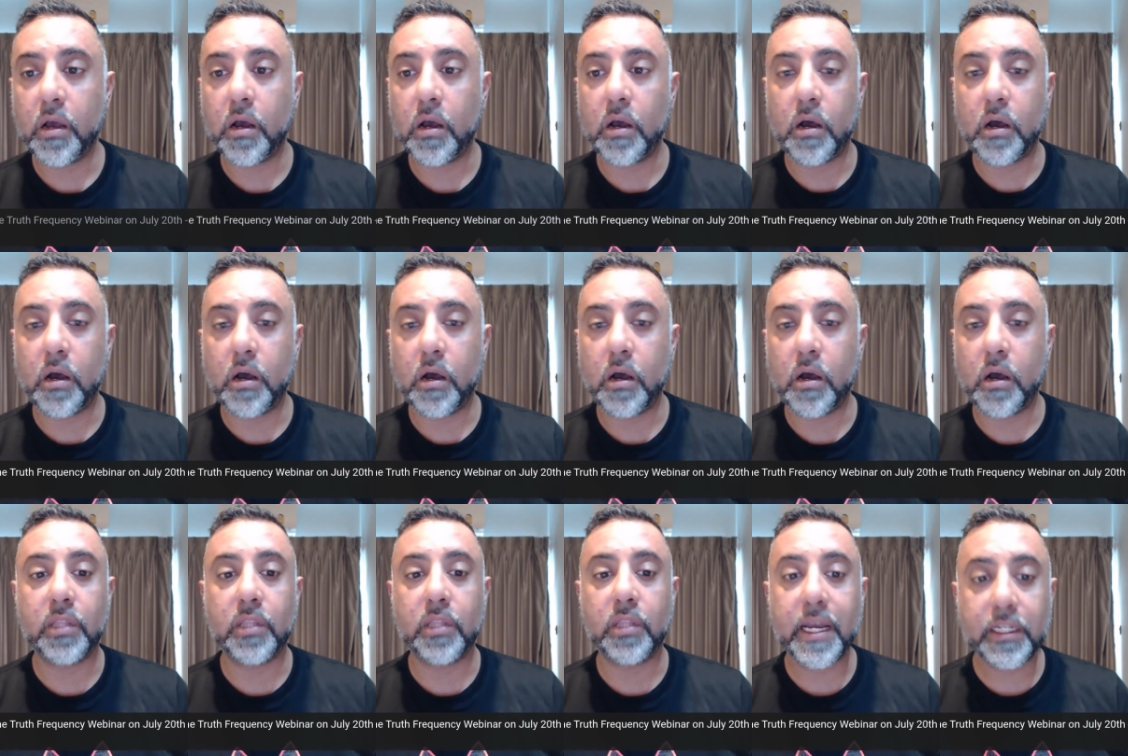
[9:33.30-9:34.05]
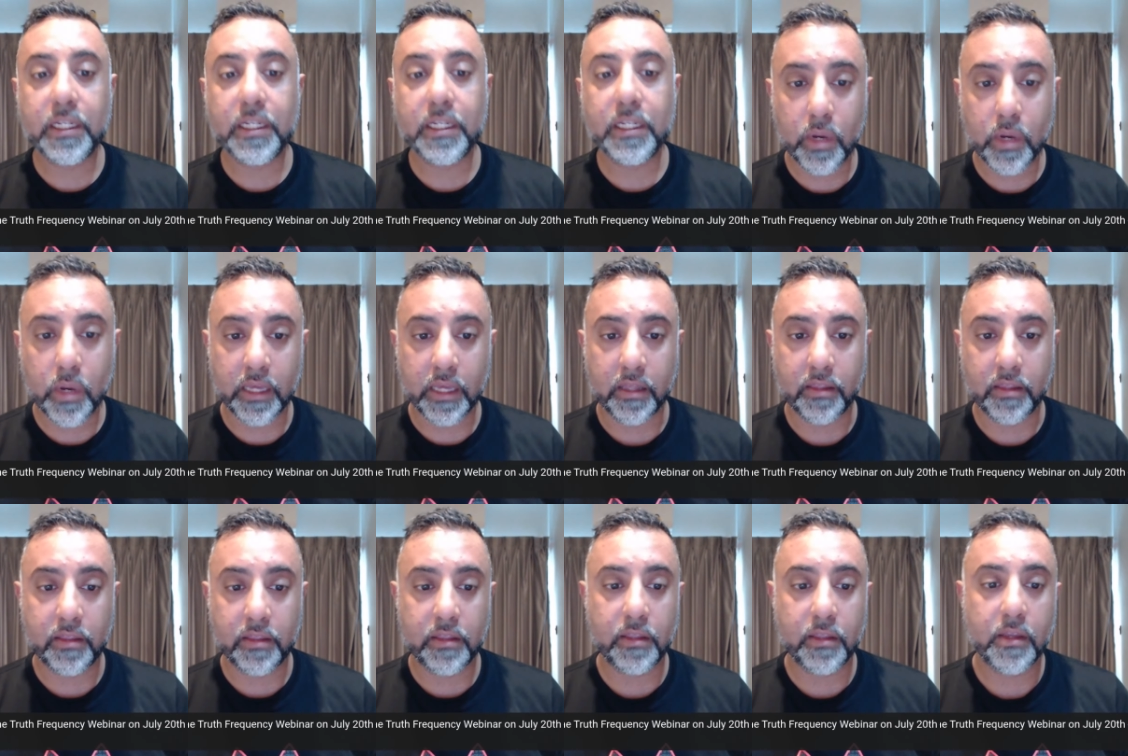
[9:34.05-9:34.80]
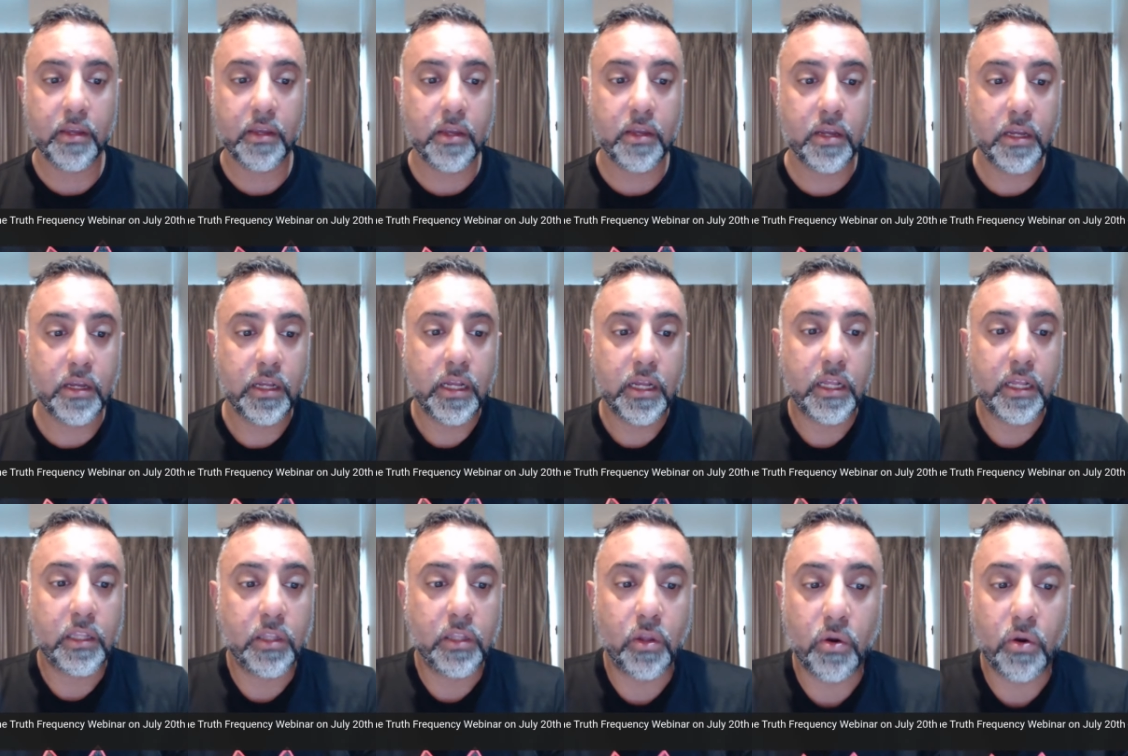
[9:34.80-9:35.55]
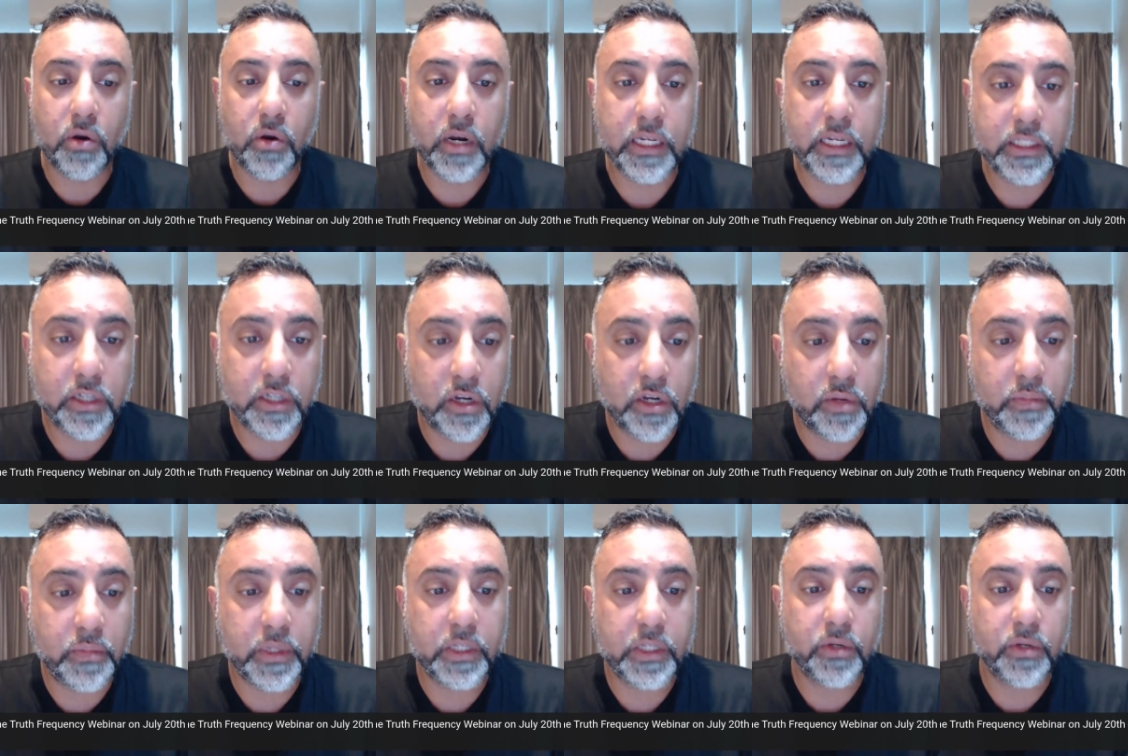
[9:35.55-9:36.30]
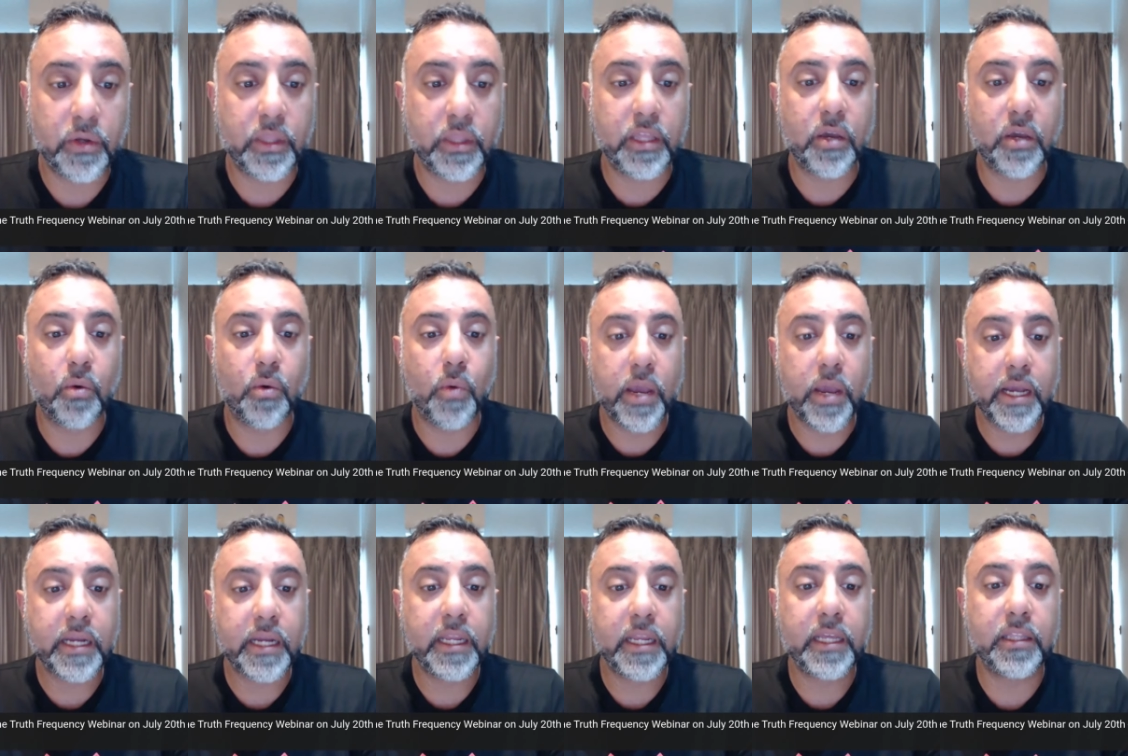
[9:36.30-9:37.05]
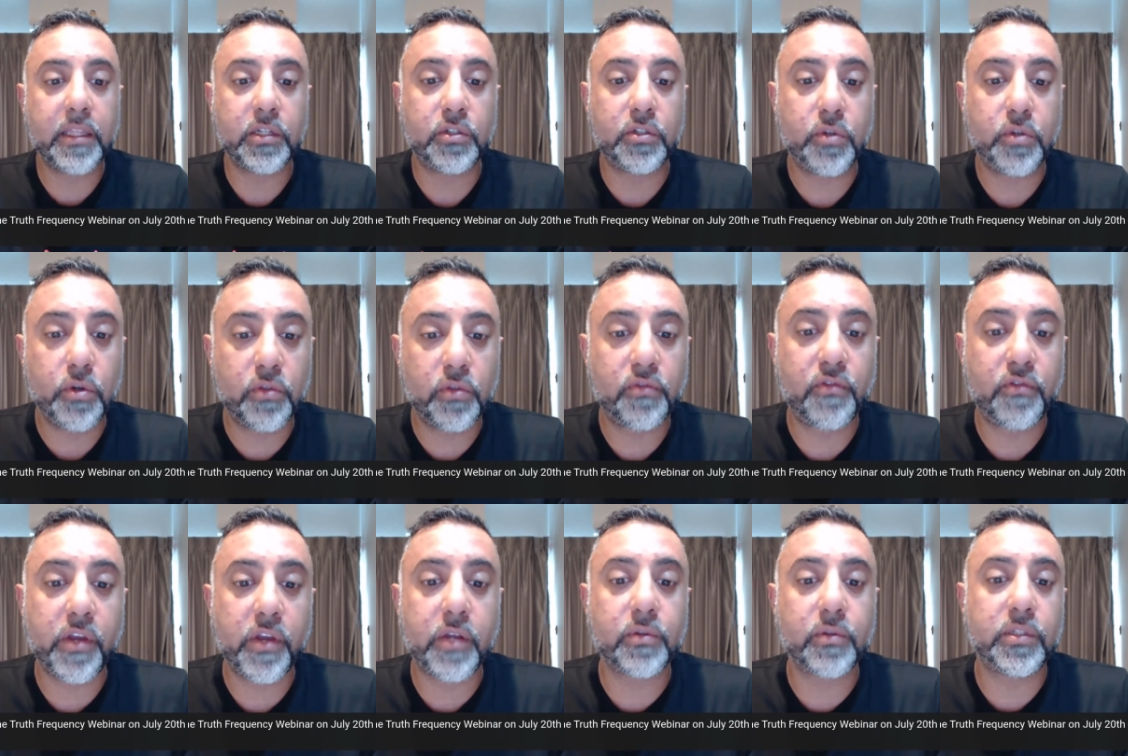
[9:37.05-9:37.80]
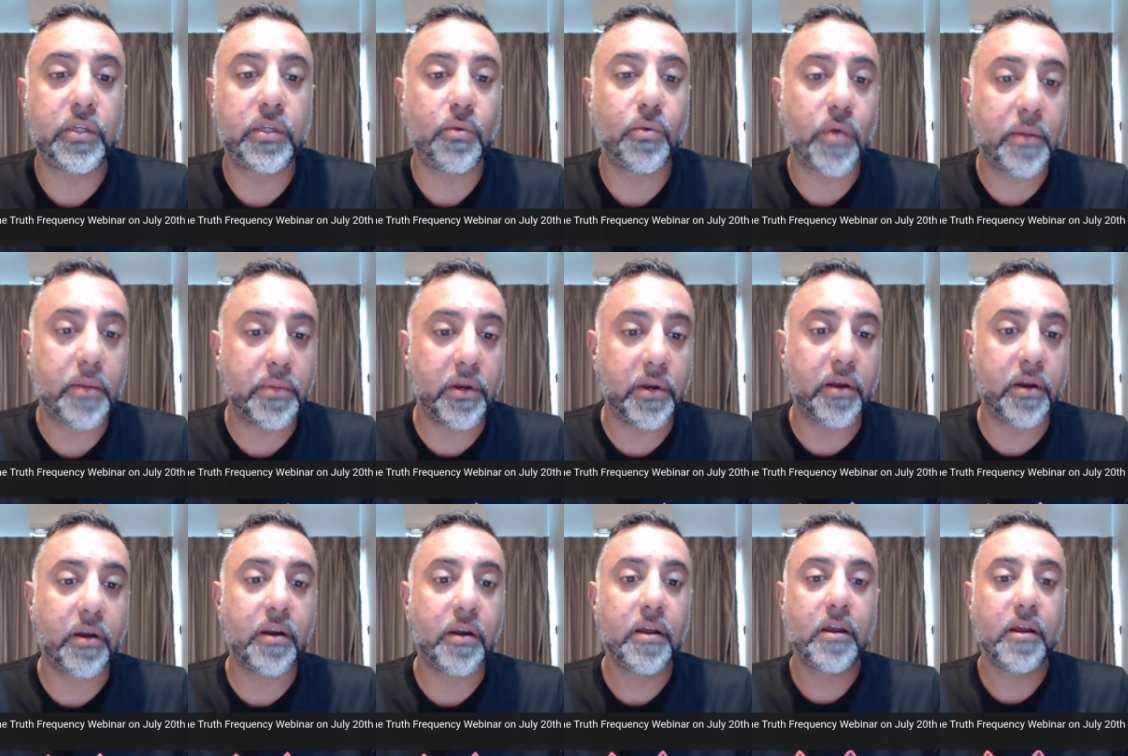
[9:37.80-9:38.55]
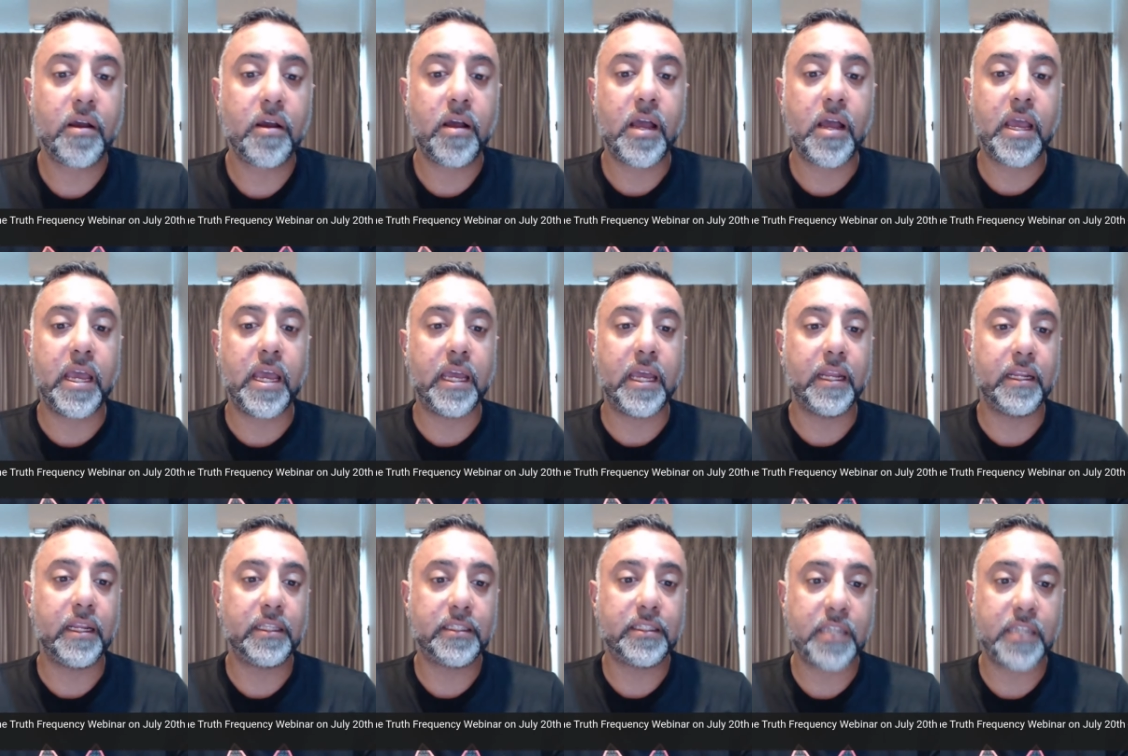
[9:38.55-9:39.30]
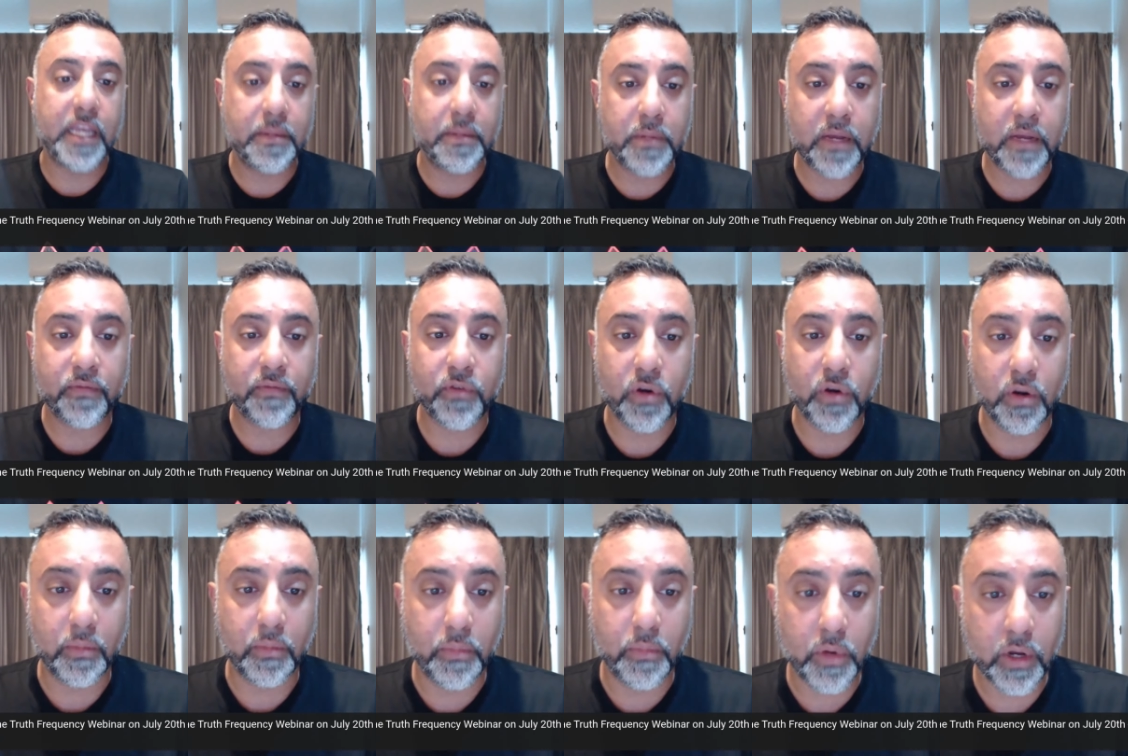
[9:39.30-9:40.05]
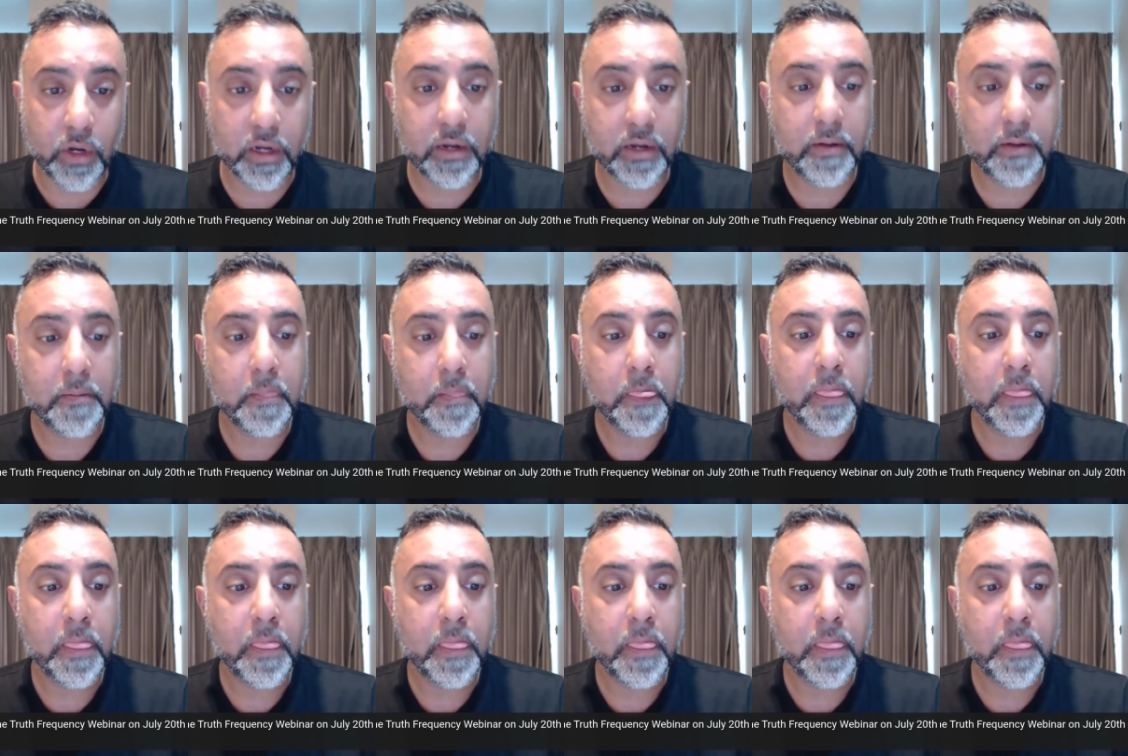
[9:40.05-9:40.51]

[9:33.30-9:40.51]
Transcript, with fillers: on July 20th, Laura is going to be doing the Awakening the Truth Frequency webinar, and it's named after her book.